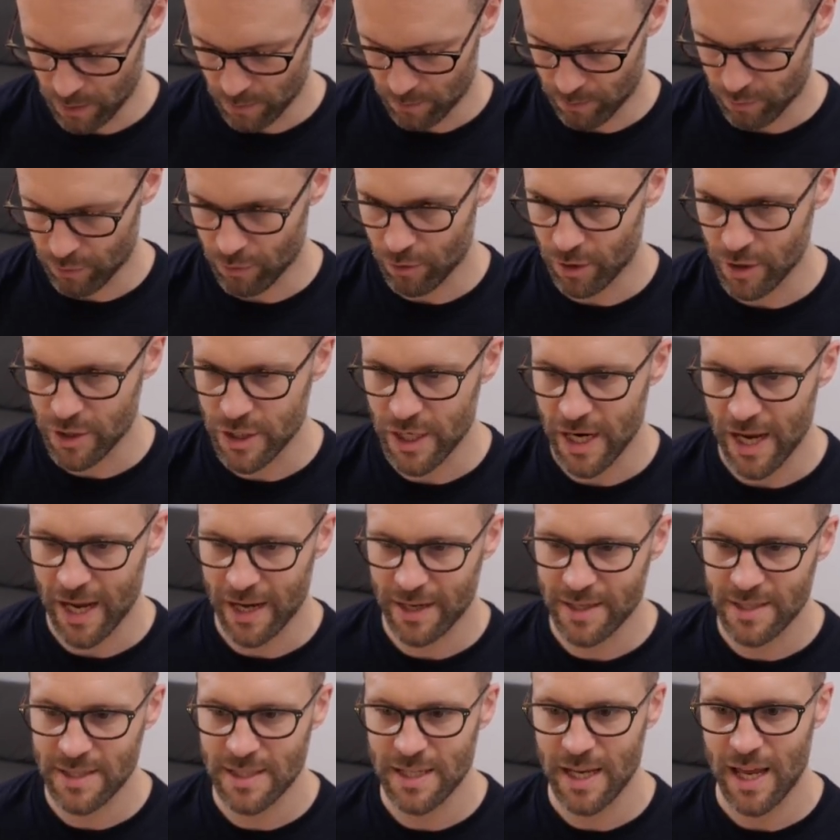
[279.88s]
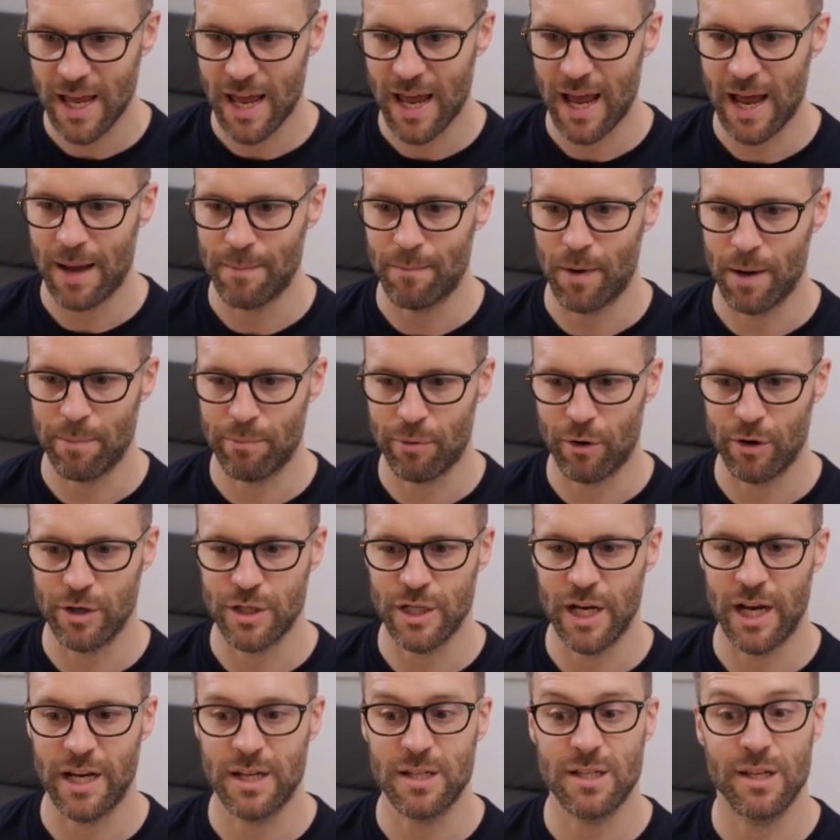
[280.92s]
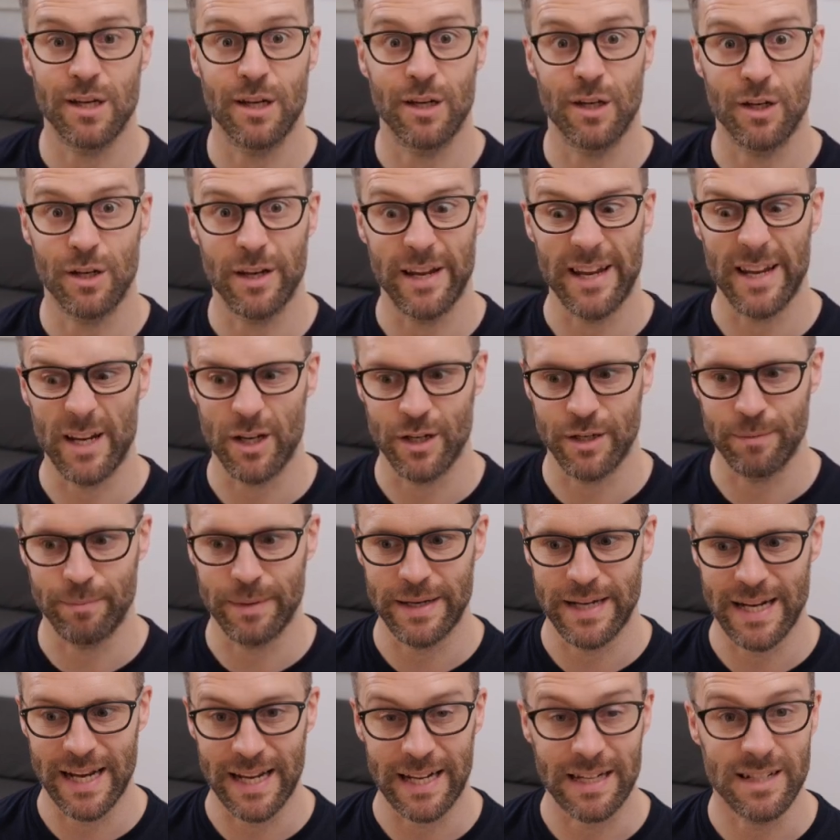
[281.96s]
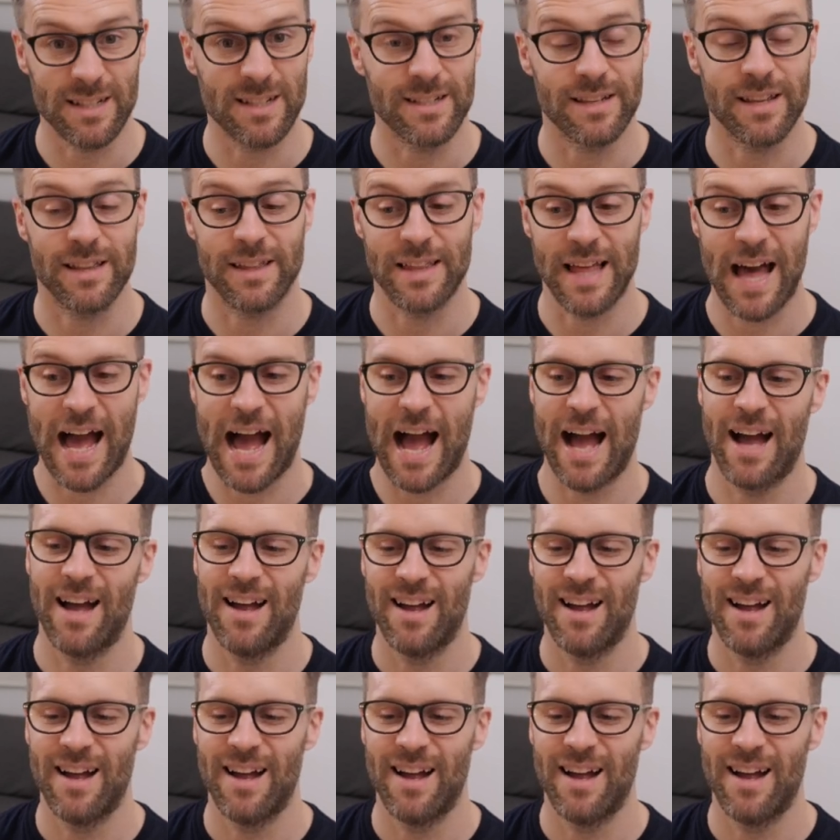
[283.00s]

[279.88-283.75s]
projects and my projects, it could be linked to that.